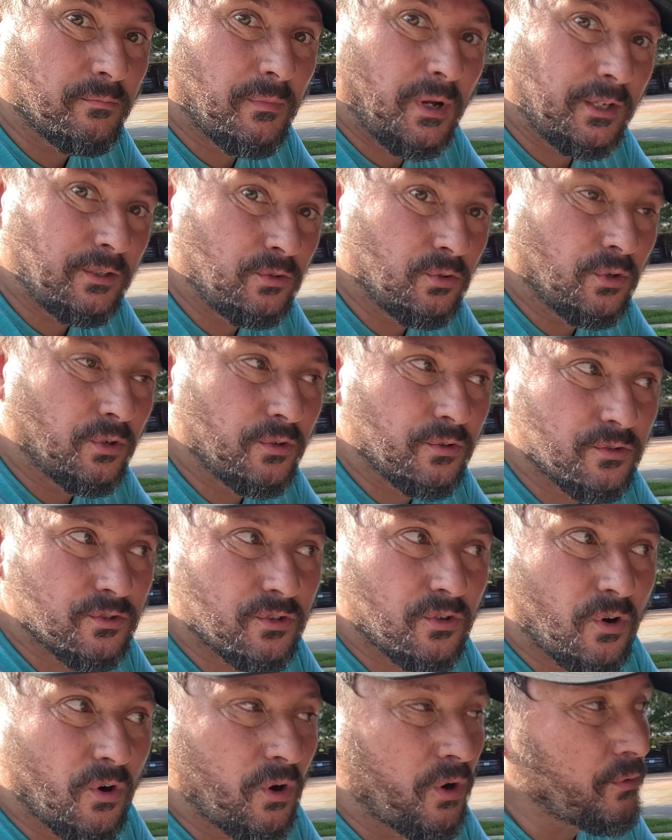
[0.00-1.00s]
My daughter's
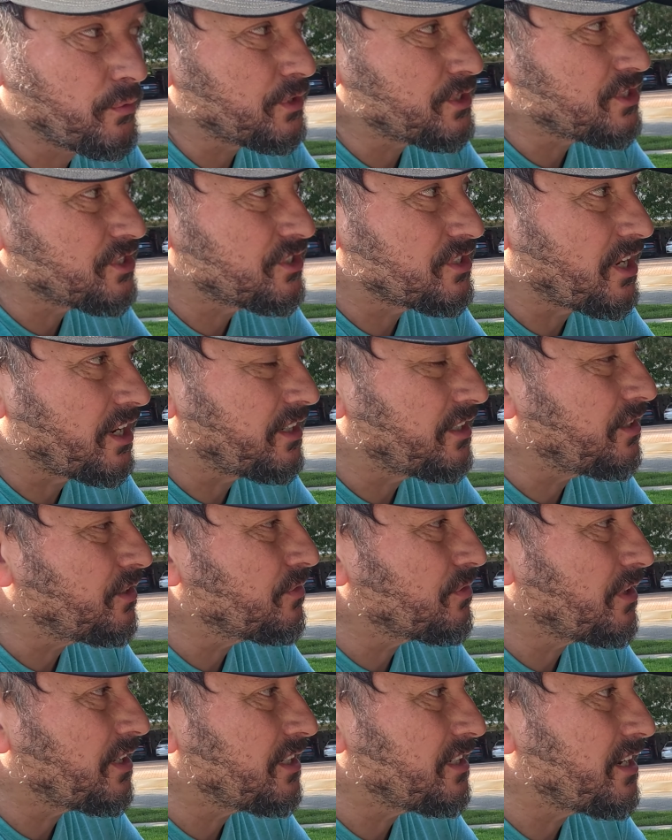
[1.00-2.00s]
car, which is not
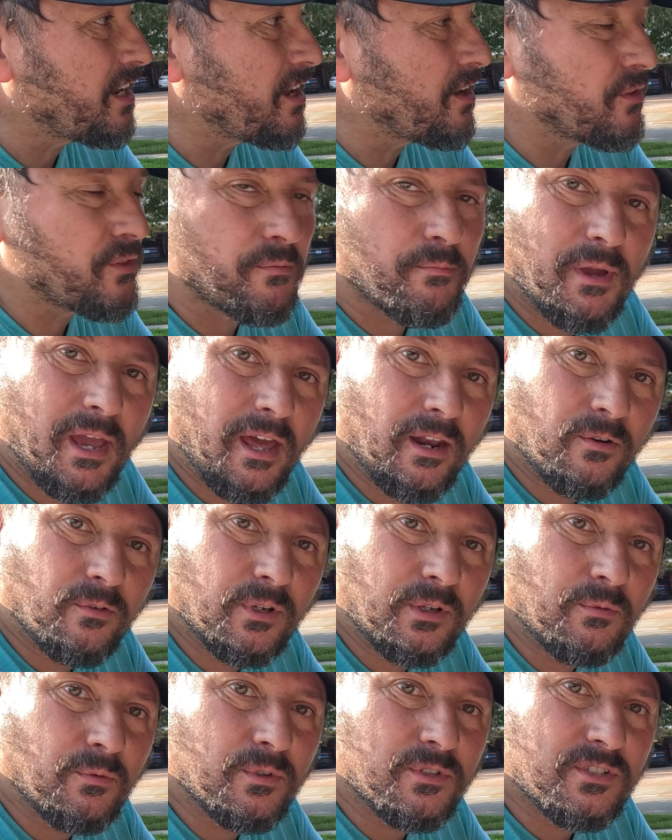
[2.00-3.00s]
here right now, the
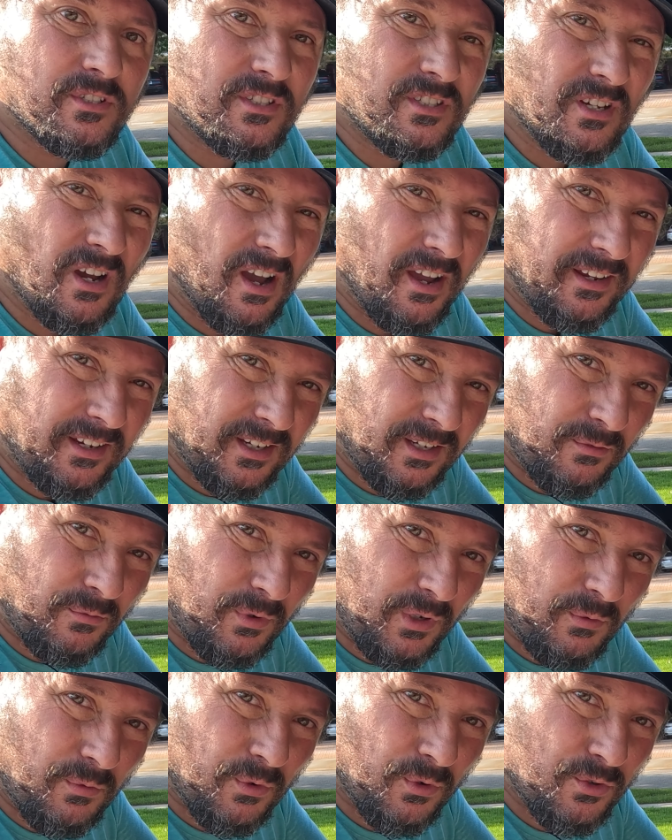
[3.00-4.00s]
battery was dying.
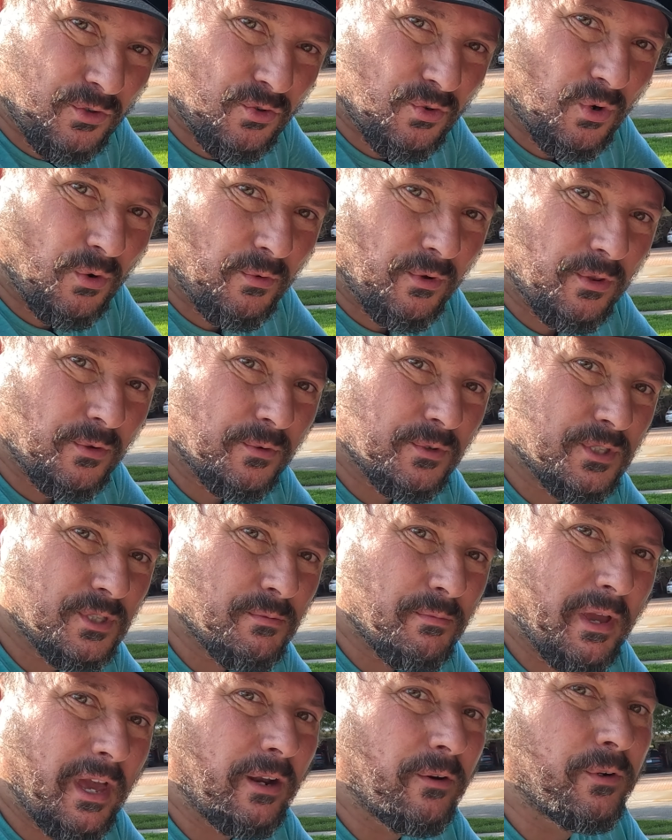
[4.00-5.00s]
We weren't sure whether it was
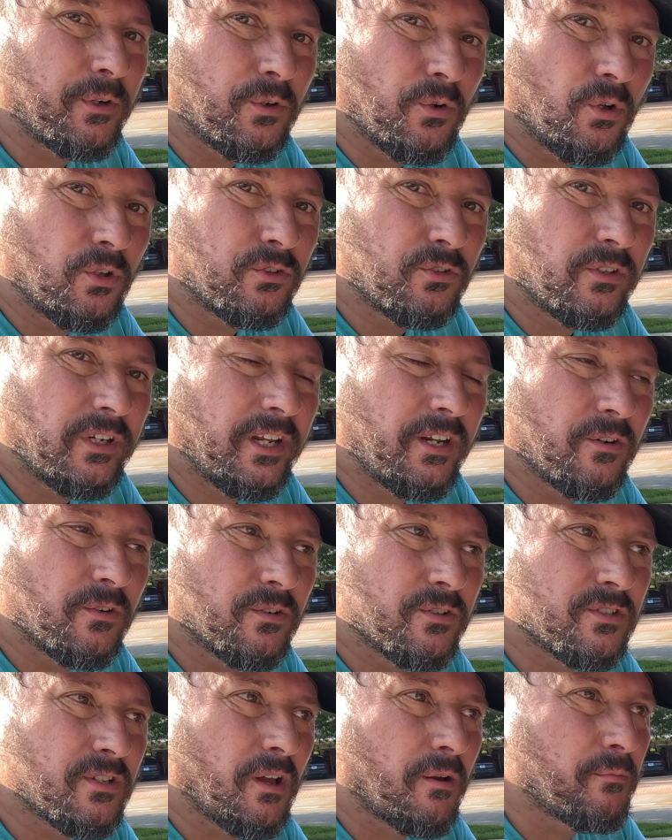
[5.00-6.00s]
the battery alternator
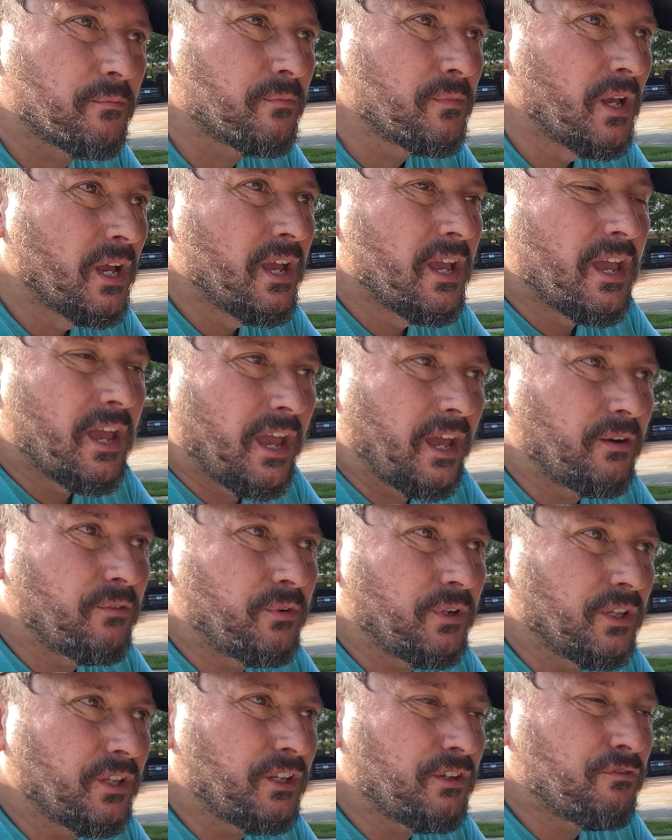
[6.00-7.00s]
or something. And
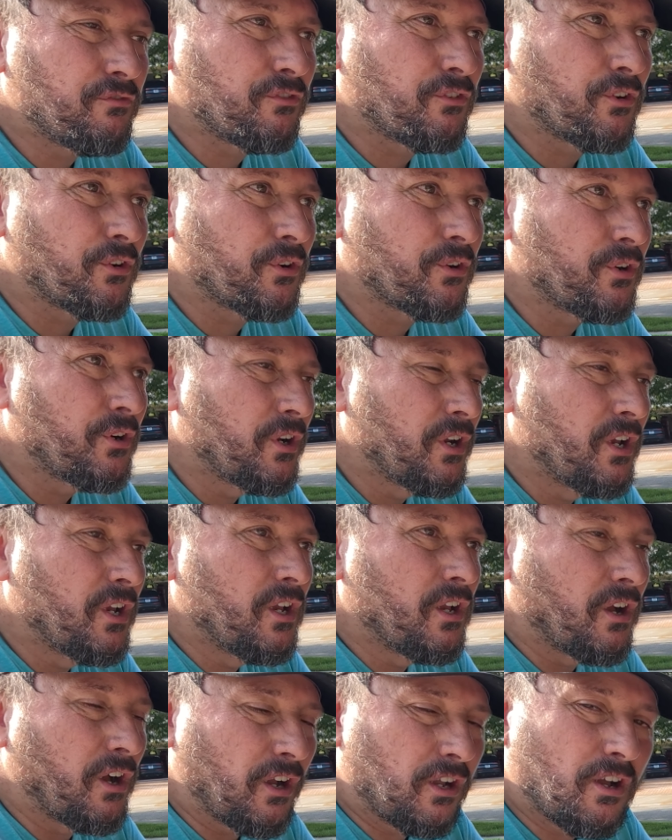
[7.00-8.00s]
really for
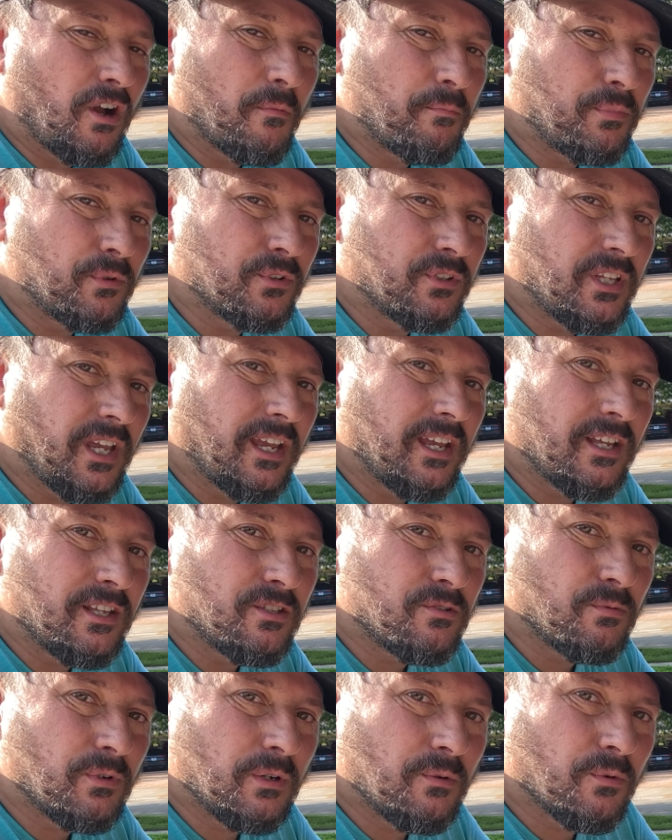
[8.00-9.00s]
a couple
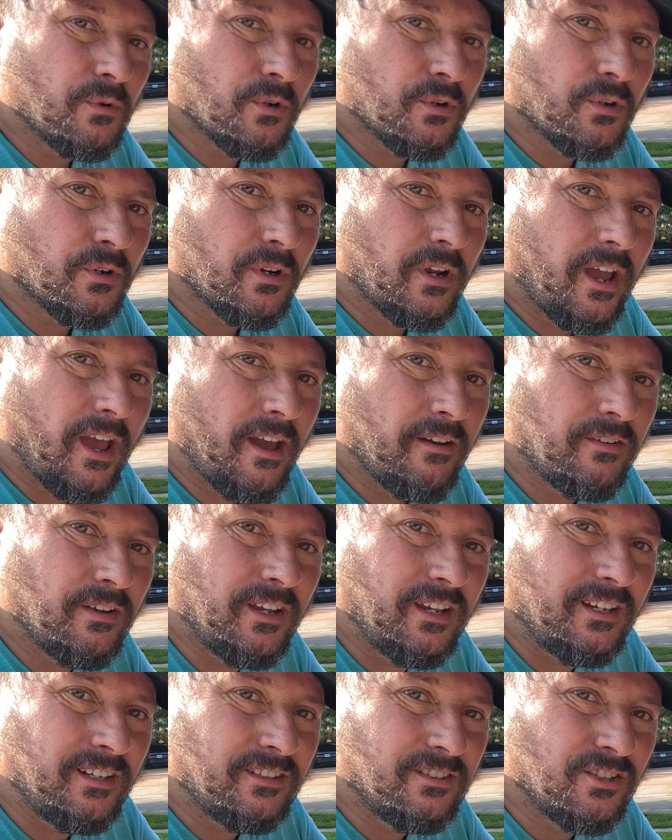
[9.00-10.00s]
days we were
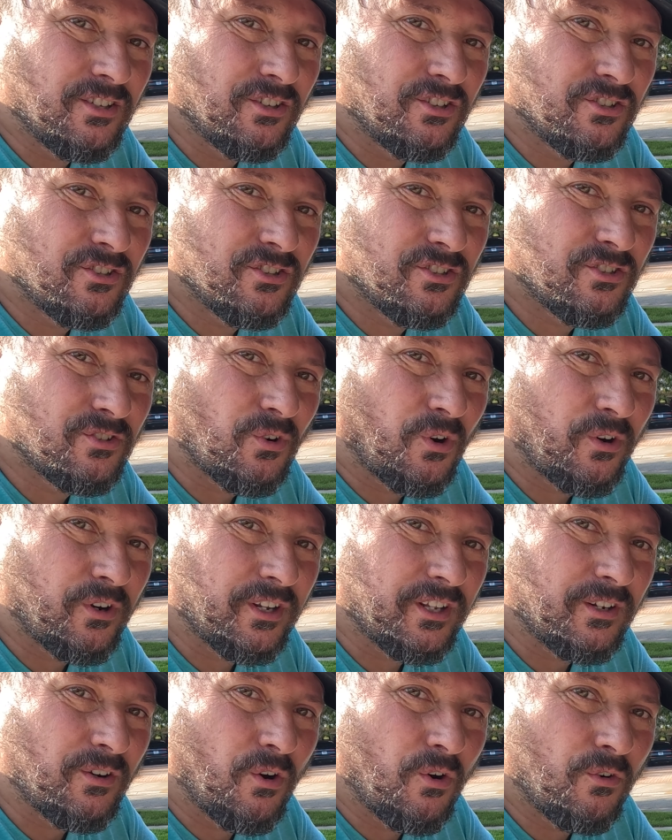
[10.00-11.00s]
having to start
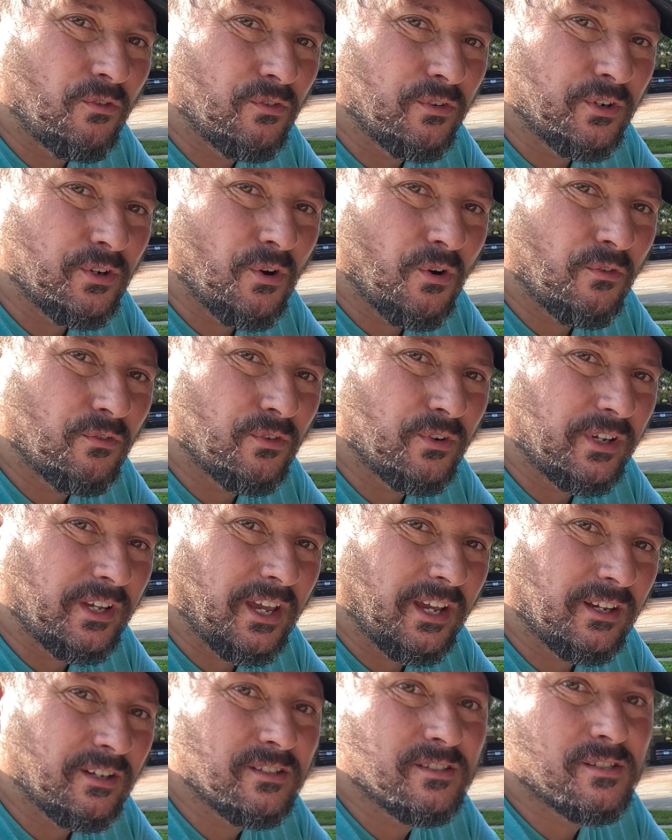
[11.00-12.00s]
it over and over
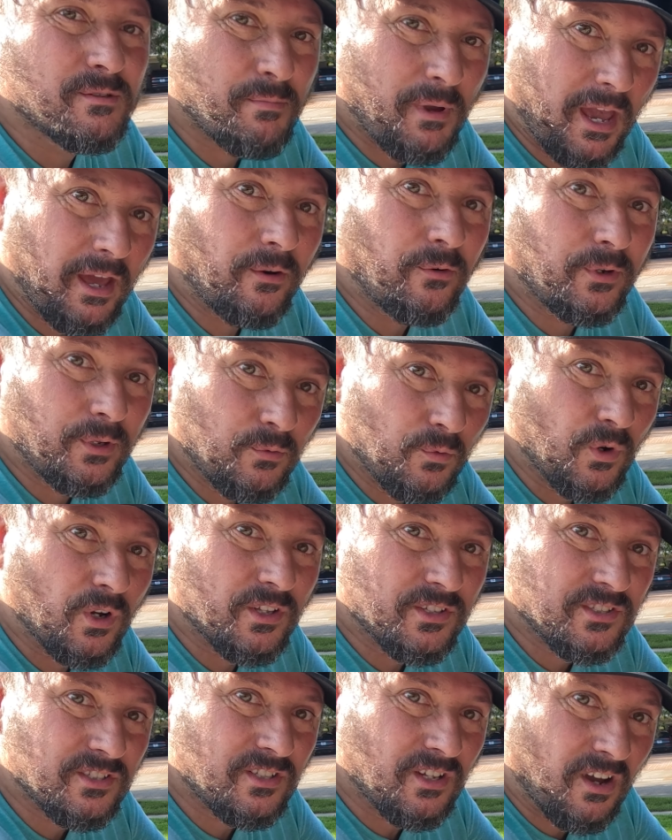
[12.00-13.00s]
again because the battery
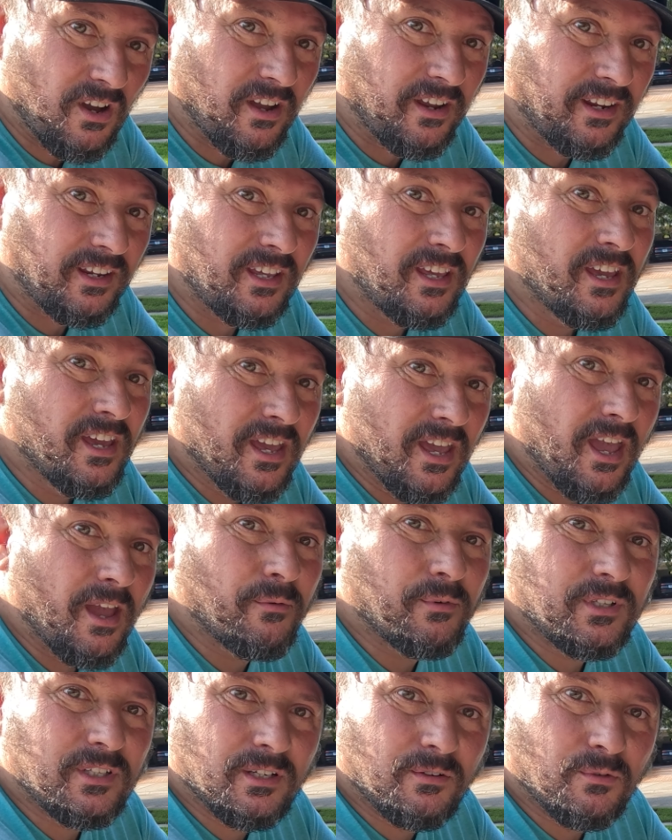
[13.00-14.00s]
was dying
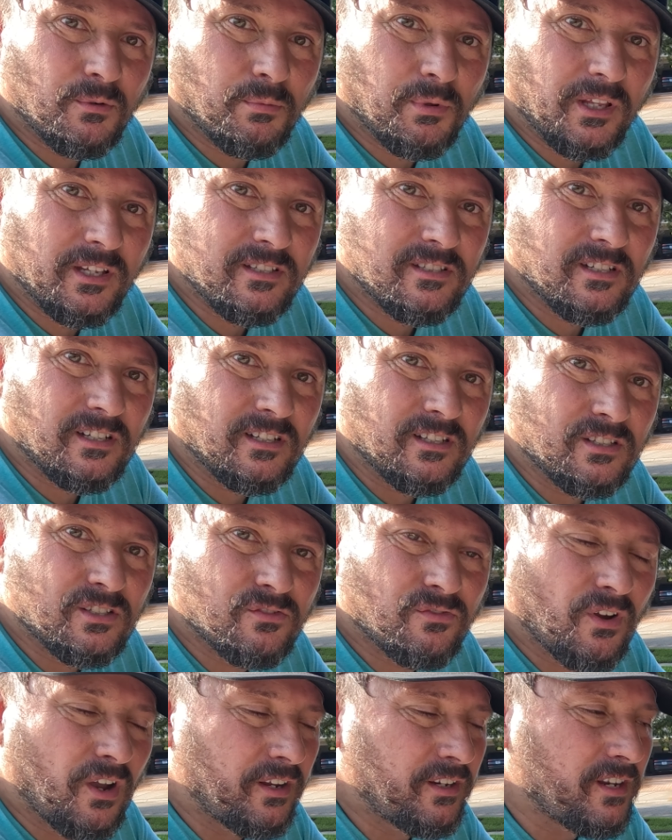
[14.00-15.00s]
and we did replace it and
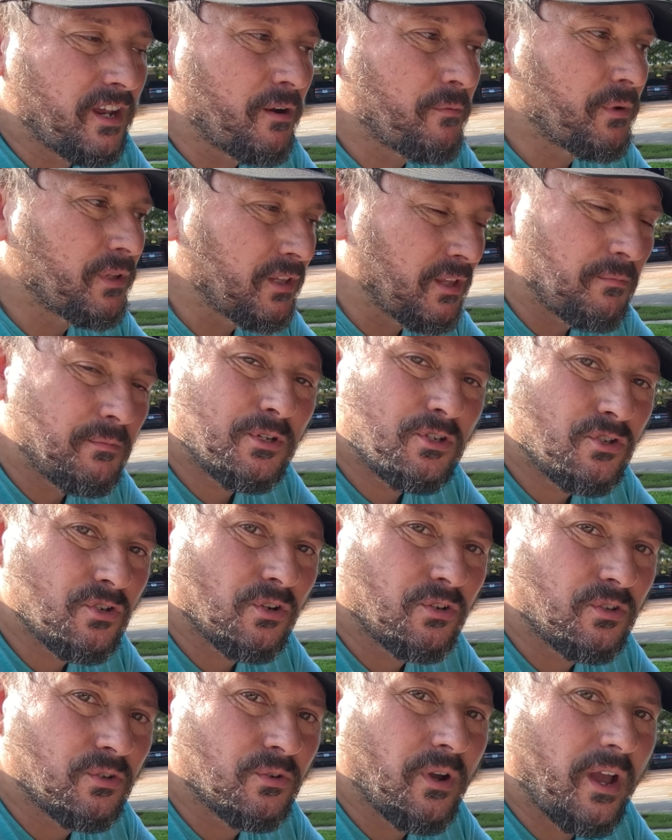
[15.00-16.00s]
it's fine now. But let me
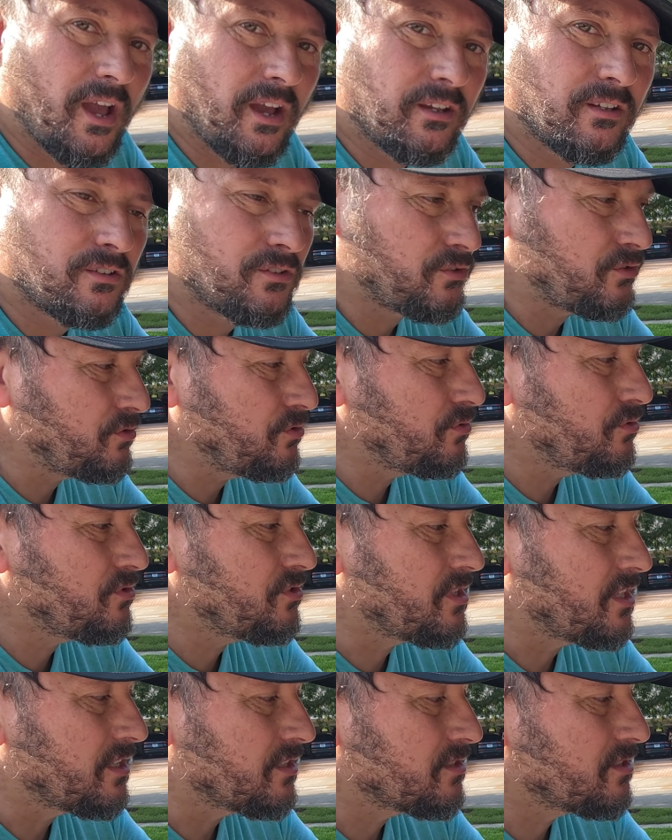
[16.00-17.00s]
show you how you use
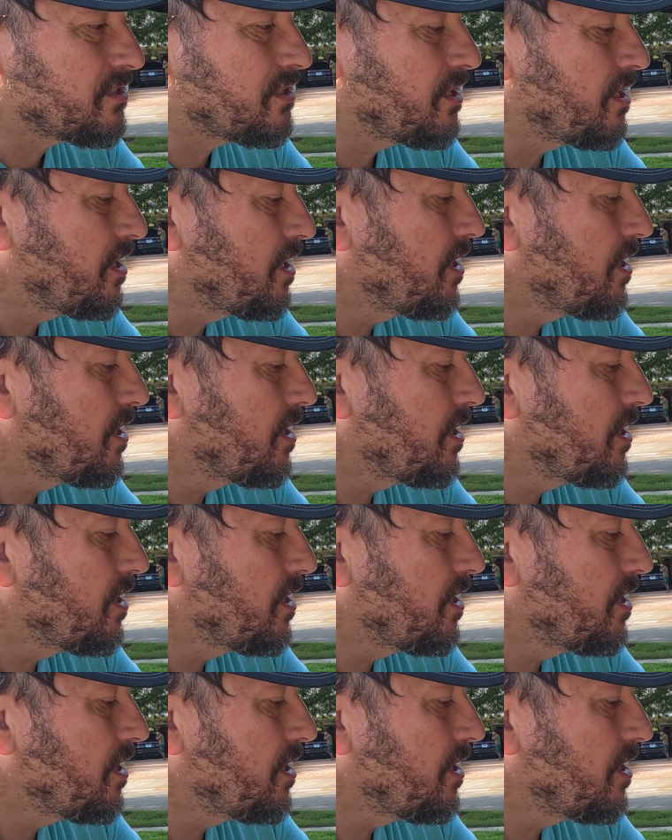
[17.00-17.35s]
this.